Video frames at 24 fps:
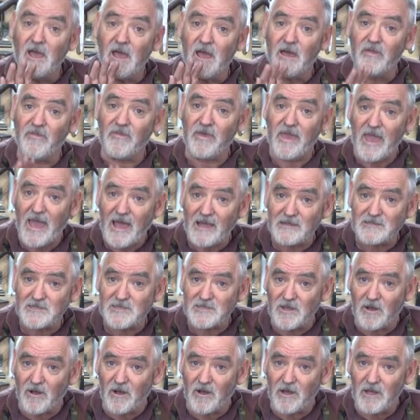And the
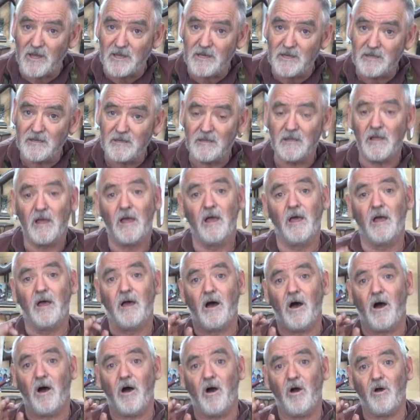outside,
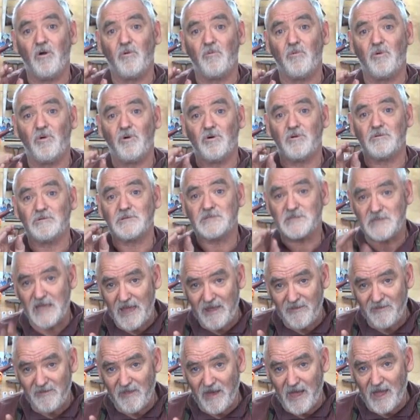I will
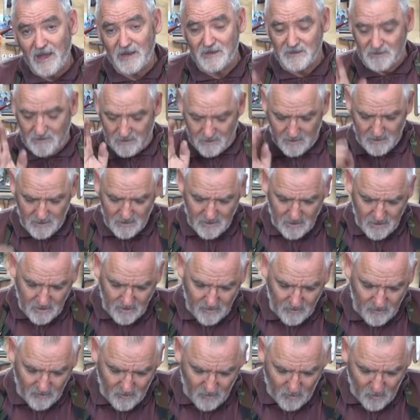sand that
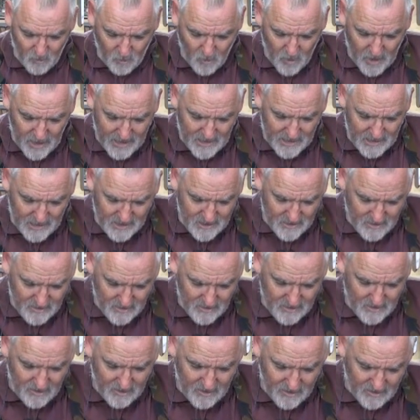when
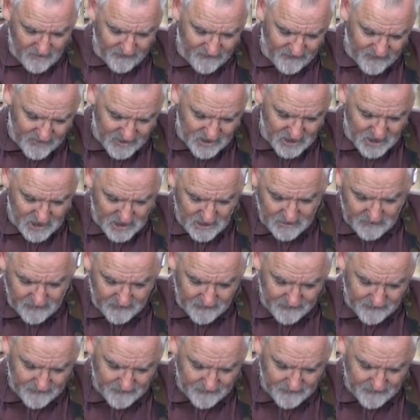I've finished it.